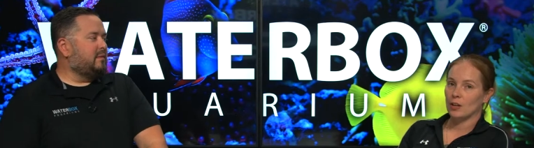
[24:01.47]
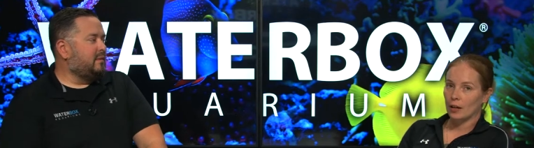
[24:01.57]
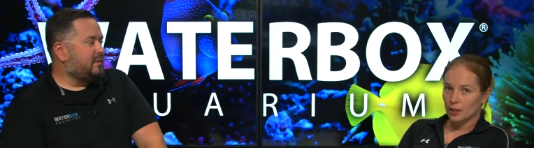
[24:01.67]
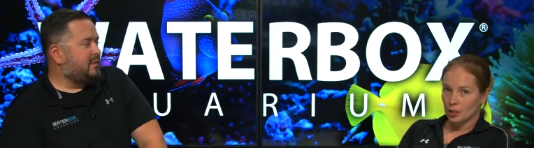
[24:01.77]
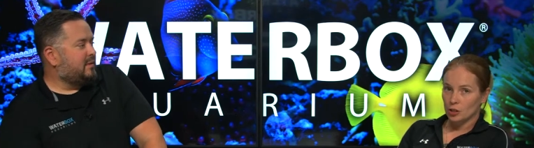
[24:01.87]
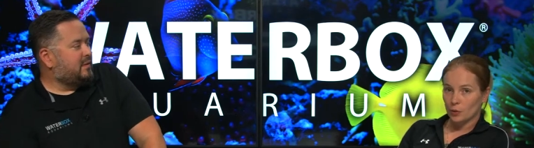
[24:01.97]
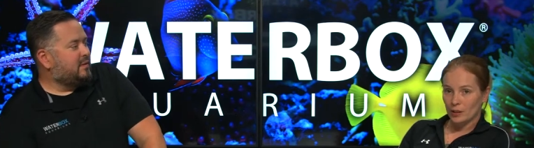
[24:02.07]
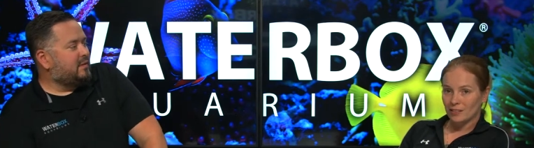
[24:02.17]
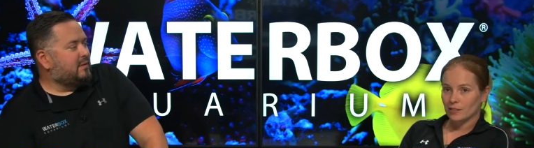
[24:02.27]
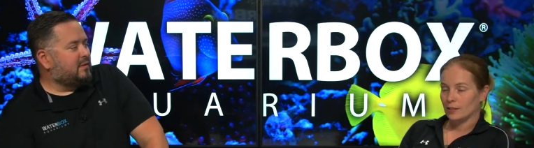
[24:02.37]
Speaker 1: not going to do
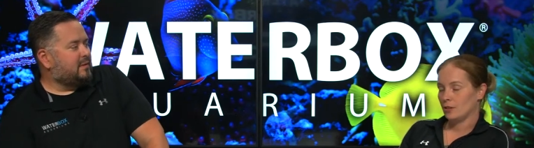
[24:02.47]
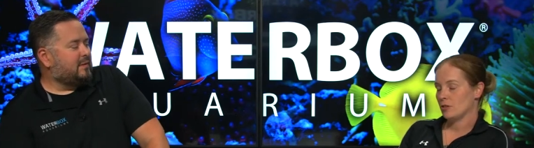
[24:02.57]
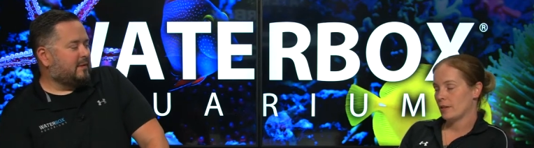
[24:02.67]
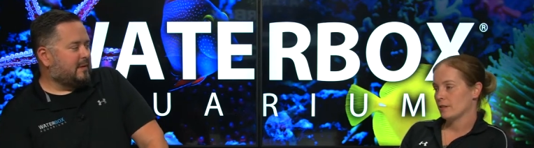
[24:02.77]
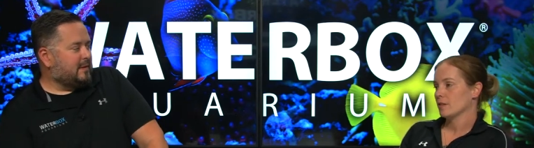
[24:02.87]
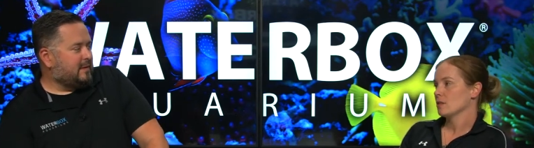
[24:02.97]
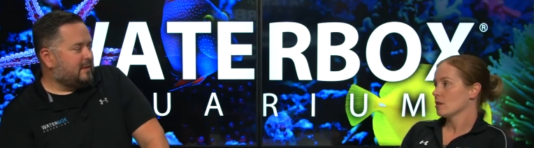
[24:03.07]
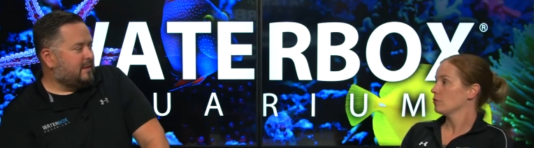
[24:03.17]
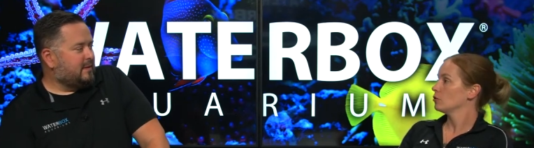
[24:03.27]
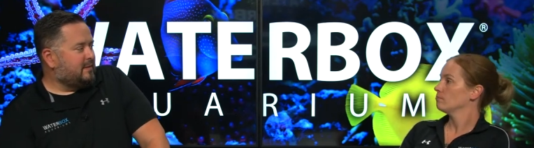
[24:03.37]
it, and then your tank's going to
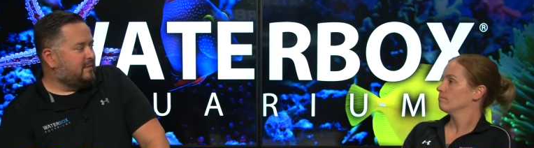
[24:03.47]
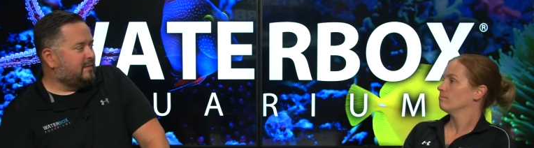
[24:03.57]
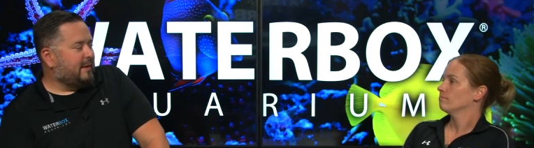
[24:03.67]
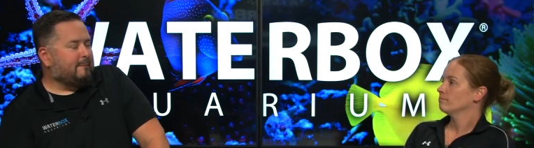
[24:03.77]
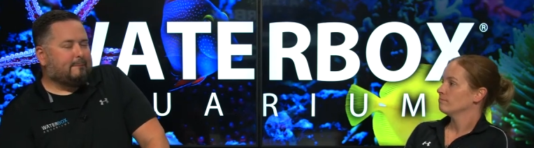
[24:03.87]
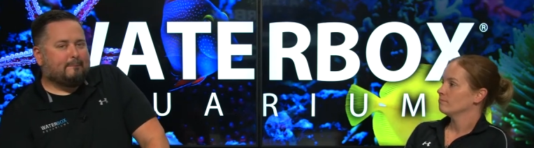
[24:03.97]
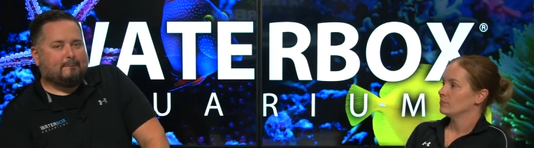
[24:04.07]
suffer. Yep.